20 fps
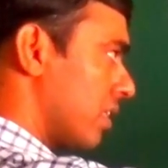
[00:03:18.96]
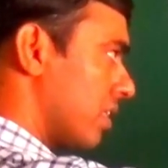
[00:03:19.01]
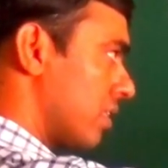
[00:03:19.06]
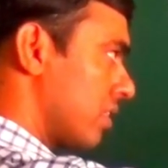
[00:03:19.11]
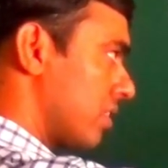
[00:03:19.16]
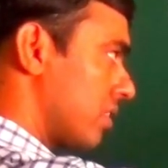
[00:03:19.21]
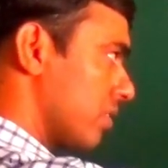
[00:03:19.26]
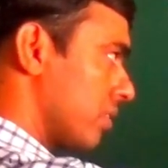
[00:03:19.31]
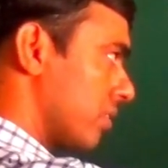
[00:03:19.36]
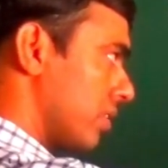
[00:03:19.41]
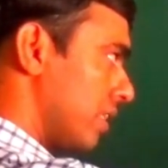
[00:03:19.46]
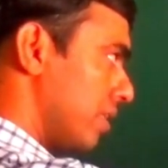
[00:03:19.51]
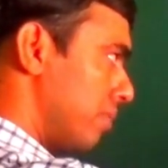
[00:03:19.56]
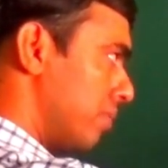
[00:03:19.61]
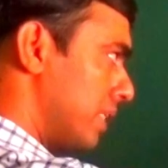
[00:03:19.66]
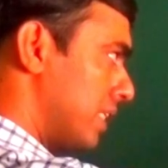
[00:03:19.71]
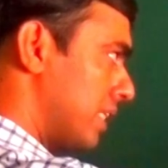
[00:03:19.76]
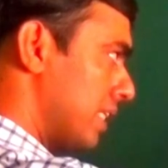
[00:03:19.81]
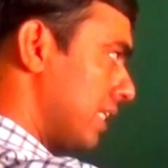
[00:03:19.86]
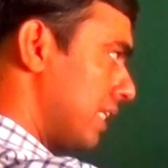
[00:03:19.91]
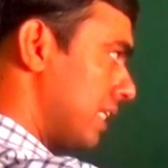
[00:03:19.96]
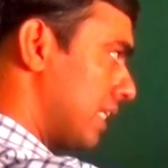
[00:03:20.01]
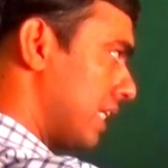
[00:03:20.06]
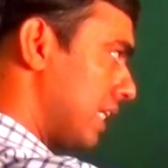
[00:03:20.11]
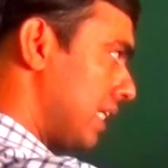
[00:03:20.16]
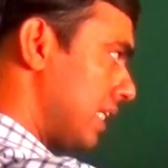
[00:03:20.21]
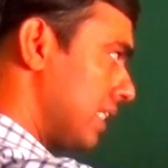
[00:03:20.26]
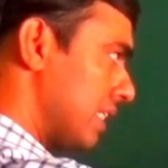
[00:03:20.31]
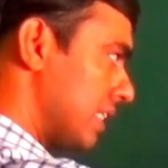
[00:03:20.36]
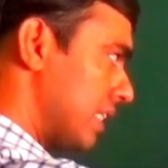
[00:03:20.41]
So if we draw a
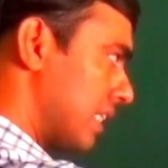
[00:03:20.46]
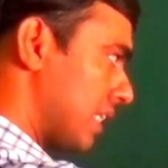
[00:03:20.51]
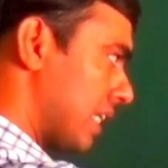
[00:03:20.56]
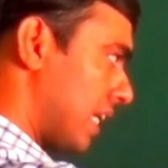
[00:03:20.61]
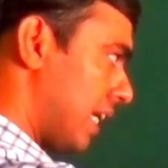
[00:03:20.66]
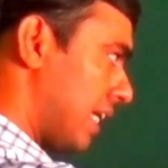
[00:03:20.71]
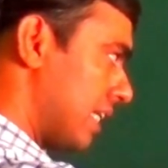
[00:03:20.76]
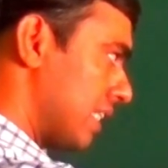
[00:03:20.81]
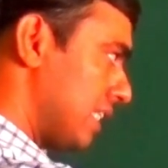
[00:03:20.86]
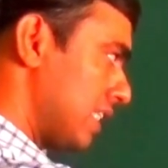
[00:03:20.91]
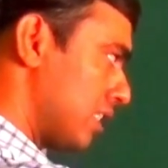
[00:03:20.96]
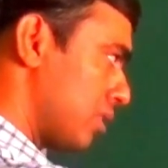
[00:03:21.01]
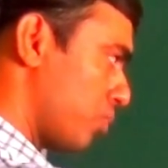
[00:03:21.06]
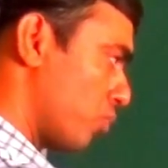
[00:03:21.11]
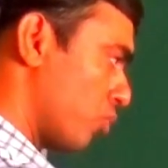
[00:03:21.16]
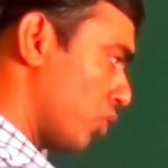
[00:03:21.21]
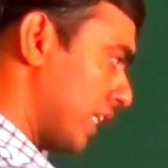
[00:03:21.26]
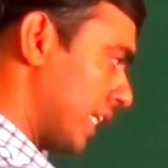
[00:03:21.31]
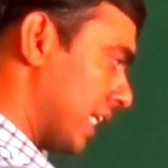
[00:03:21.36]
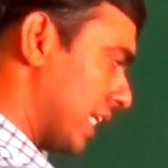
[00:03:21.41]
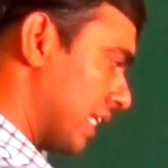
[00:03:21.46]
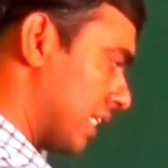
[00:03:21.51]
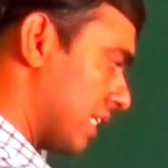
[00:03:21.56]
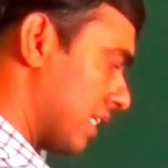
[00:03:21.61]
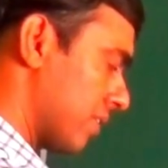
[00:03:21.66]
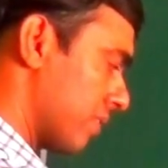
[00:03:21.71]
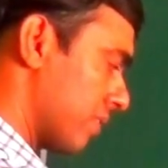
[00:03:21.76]
tangent at this point,